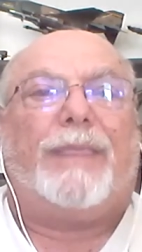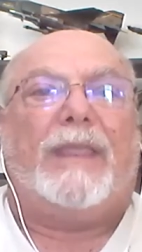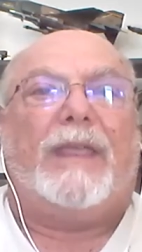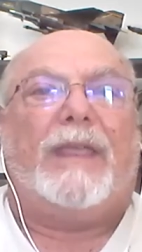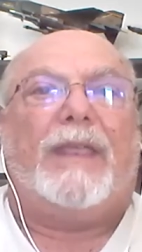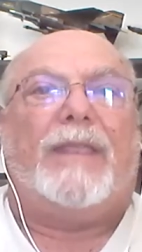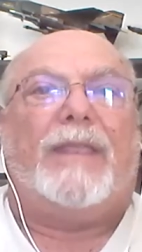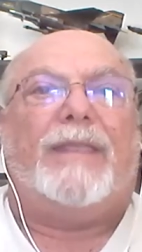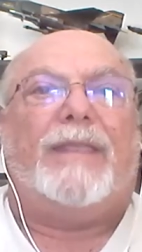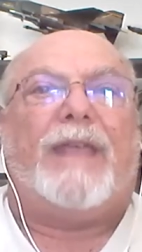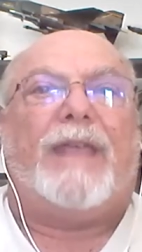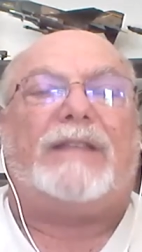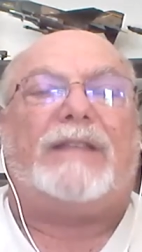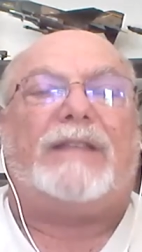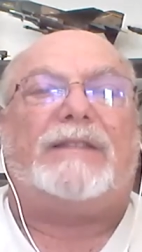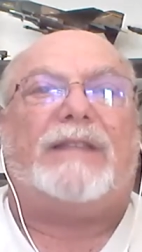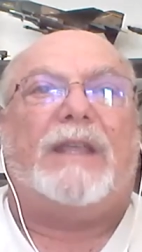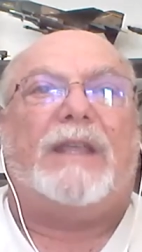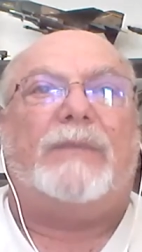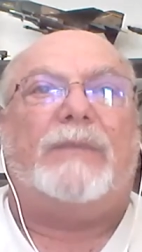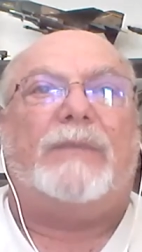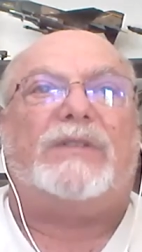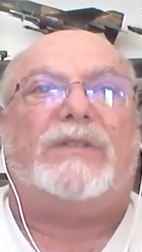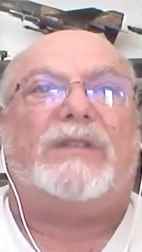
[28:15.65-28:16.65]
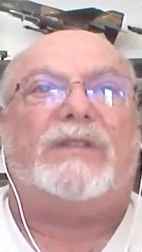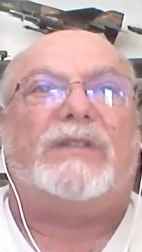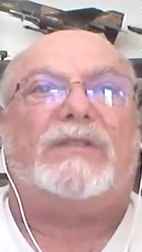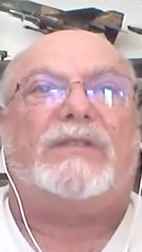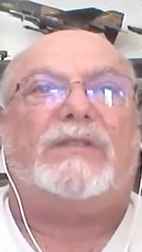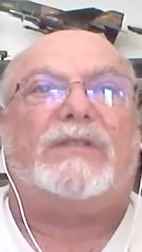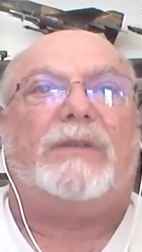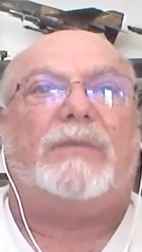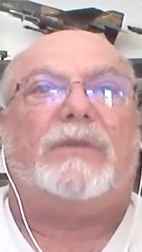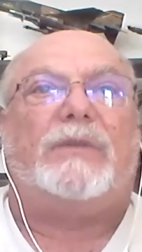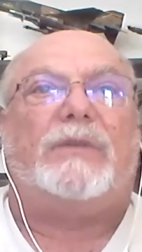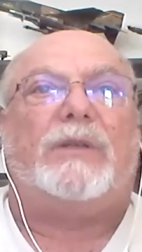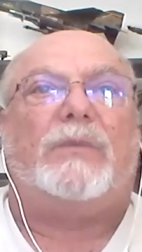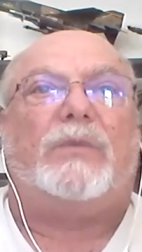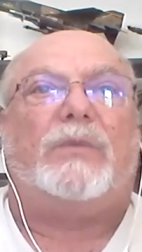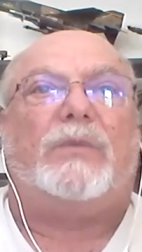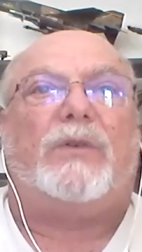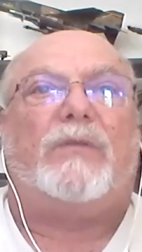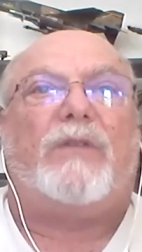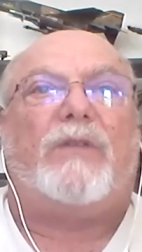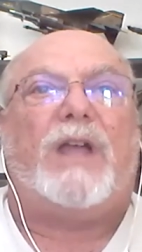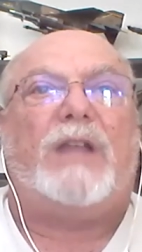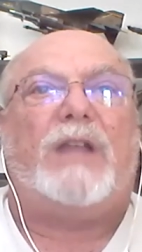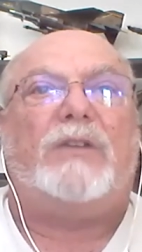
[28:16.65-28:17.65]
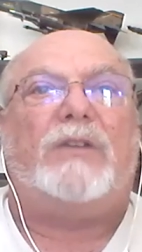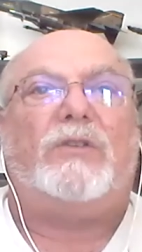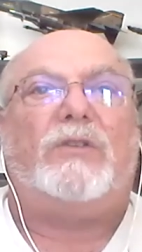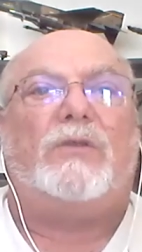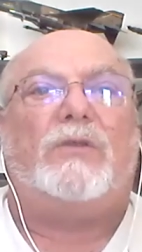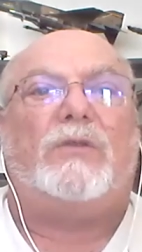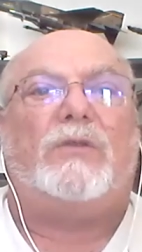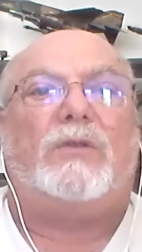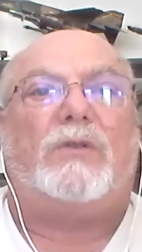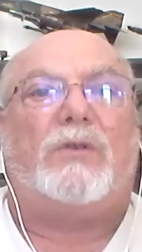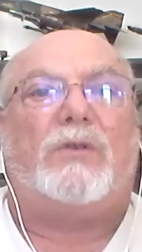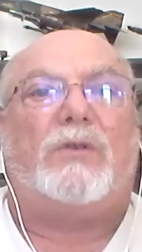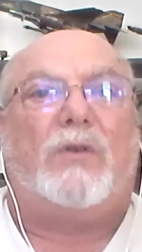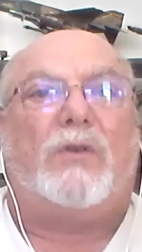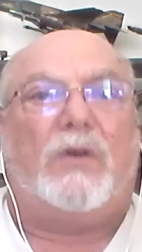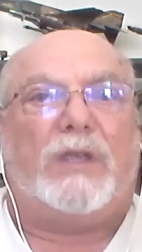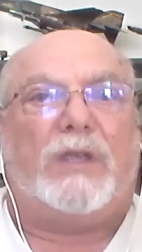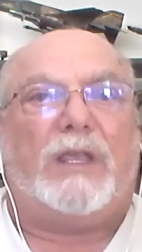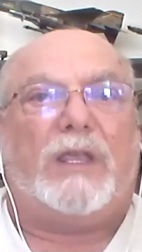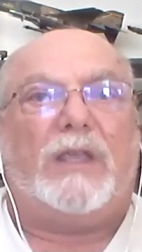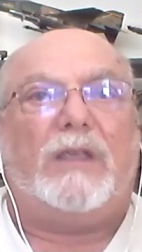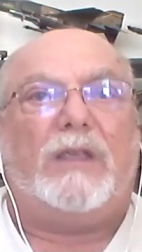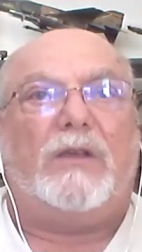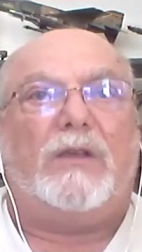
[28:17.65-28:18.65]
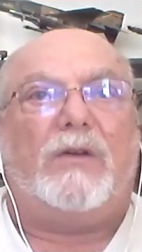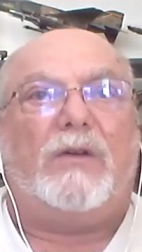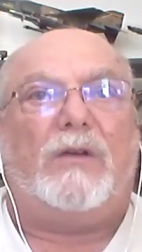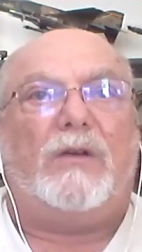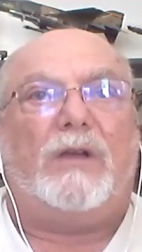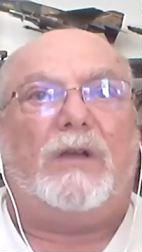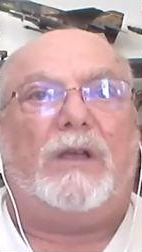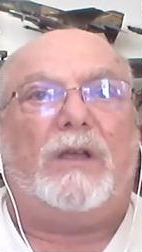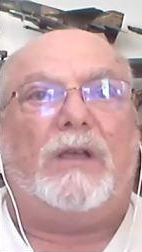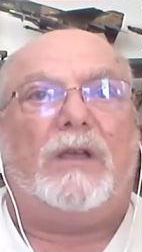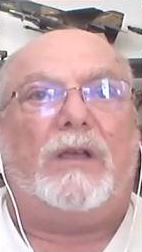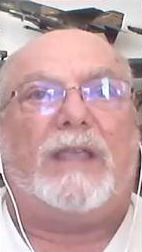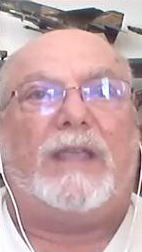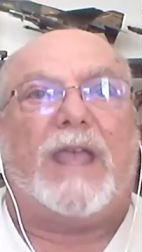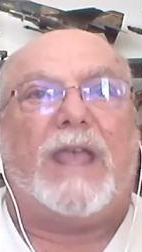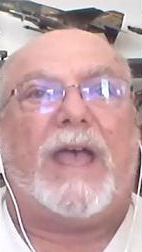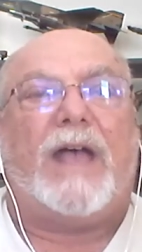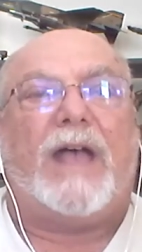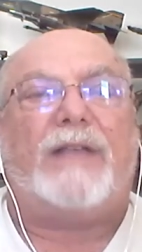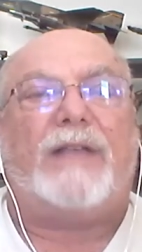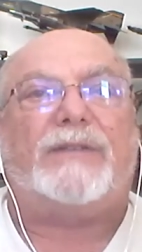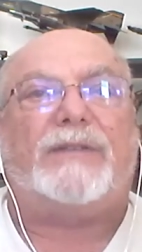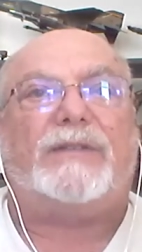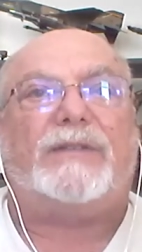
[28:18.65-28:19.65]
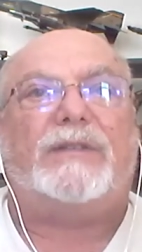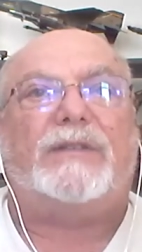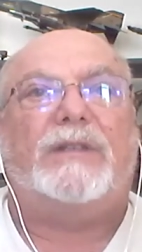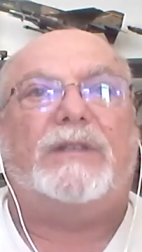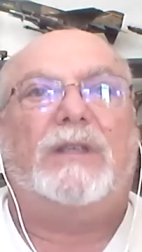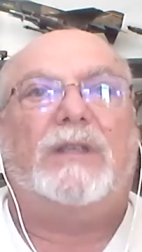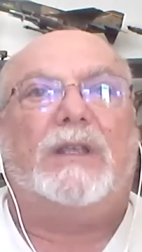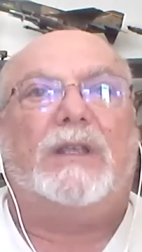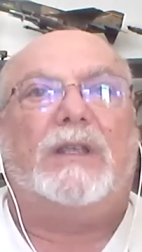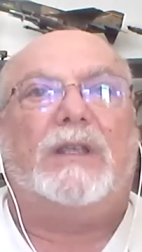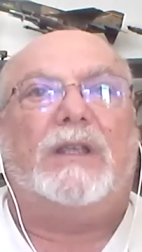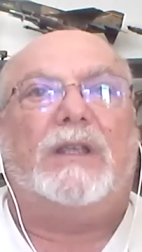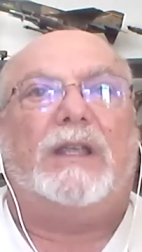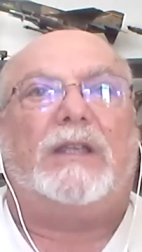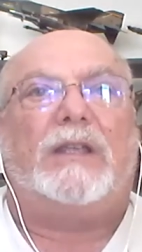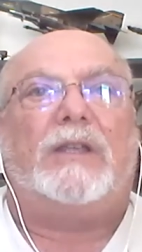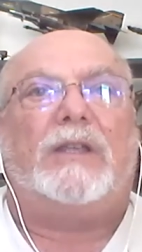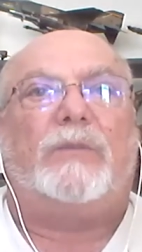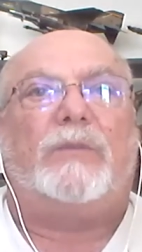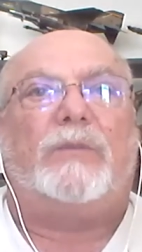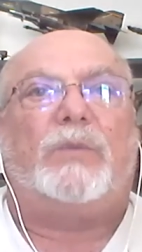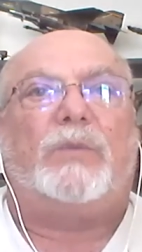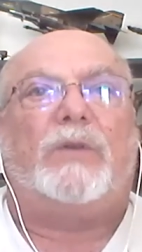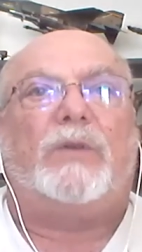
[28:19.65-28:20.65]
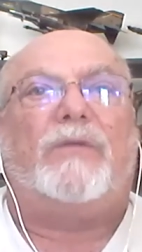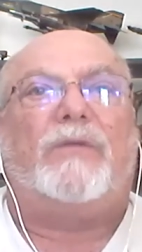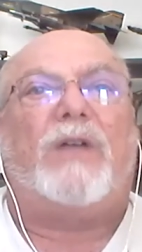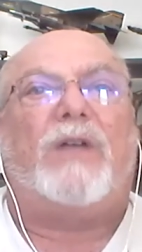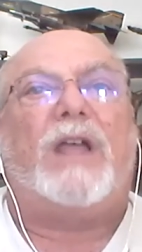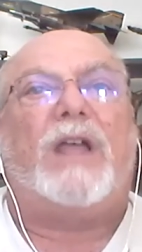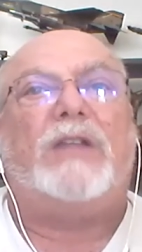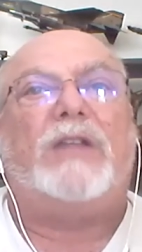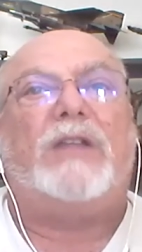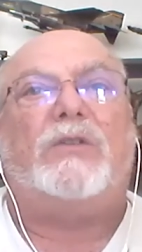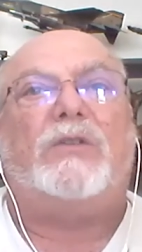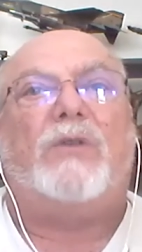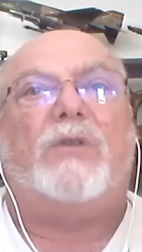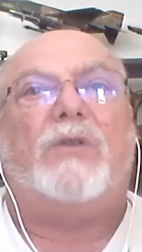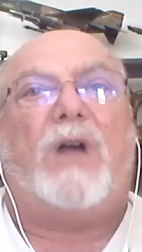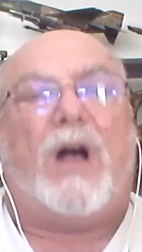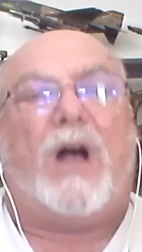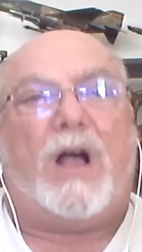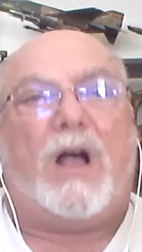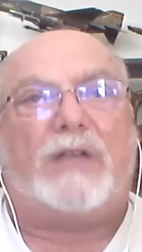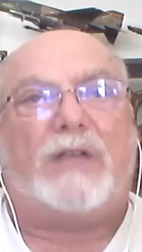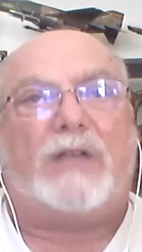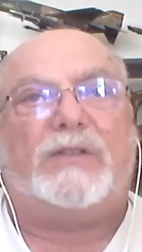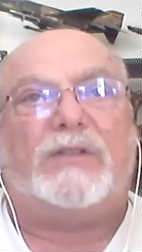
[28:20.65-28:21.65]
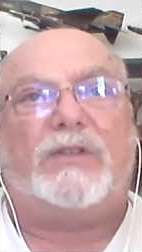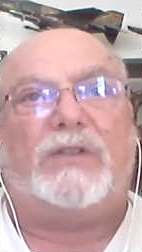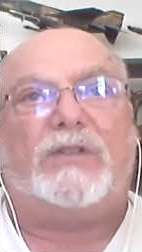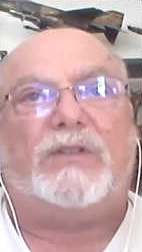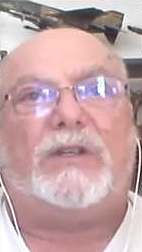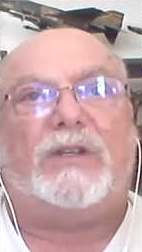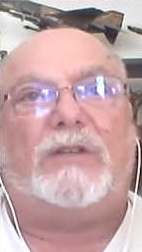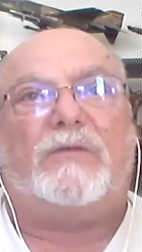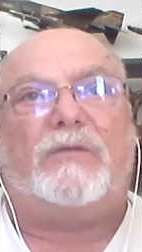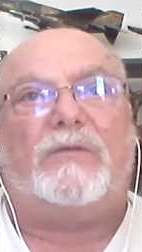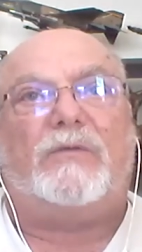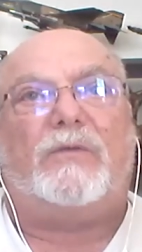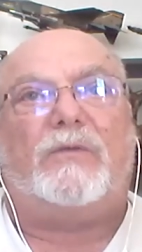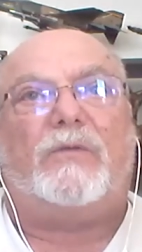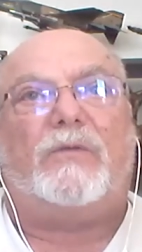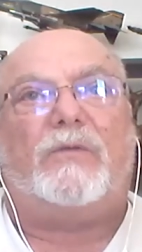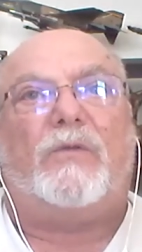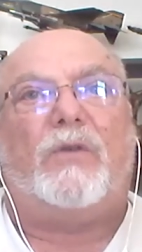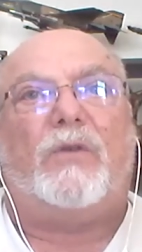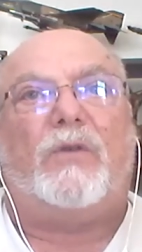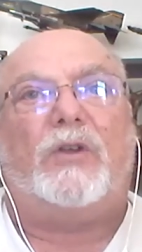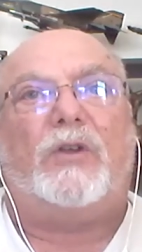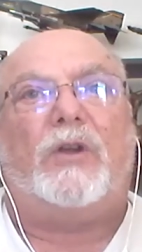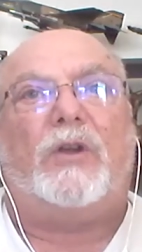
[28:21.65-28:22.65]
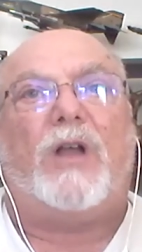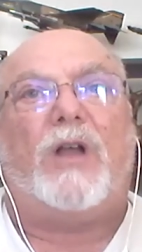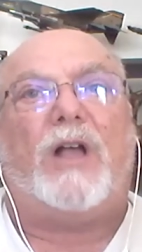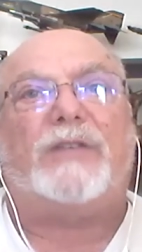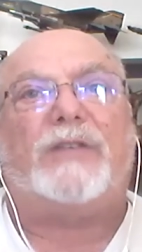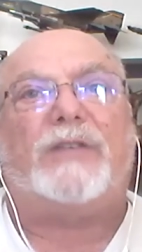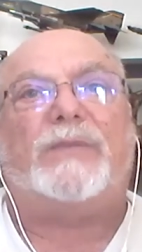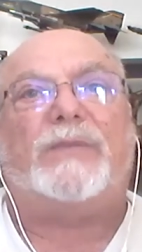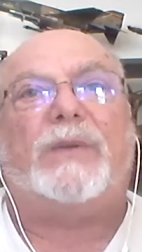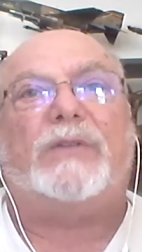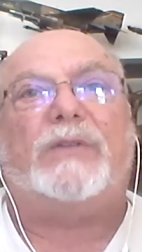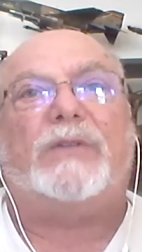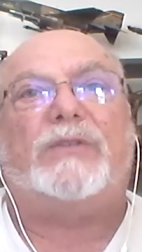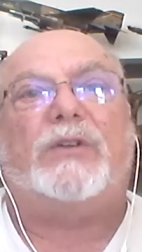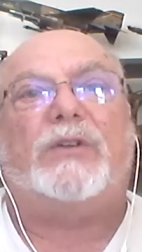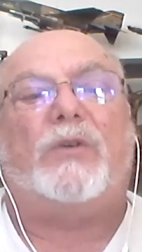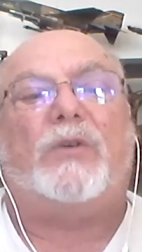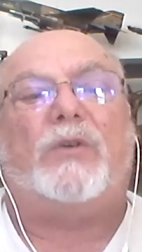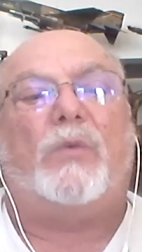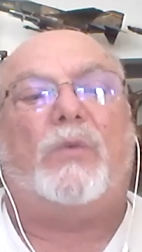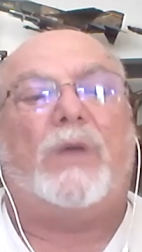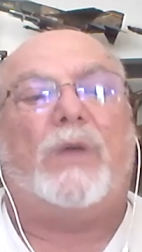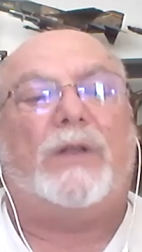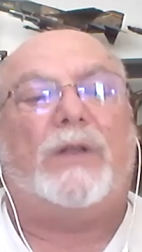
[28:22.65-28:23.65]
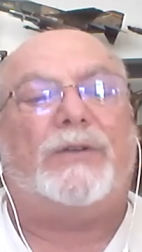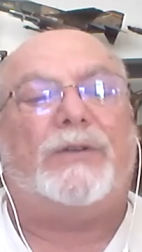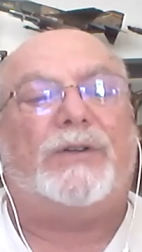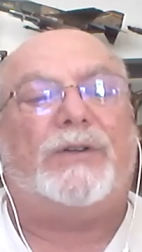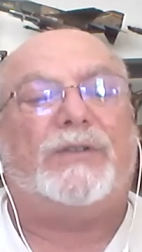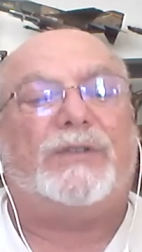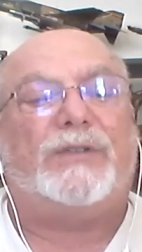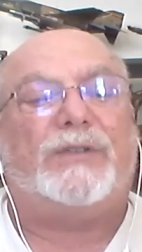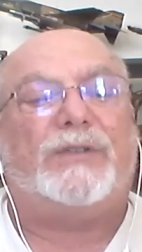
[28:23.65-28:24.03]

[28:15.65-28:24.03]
that same system can provide you cooking gas, it can provide you oxygen for your hospitals and your welders,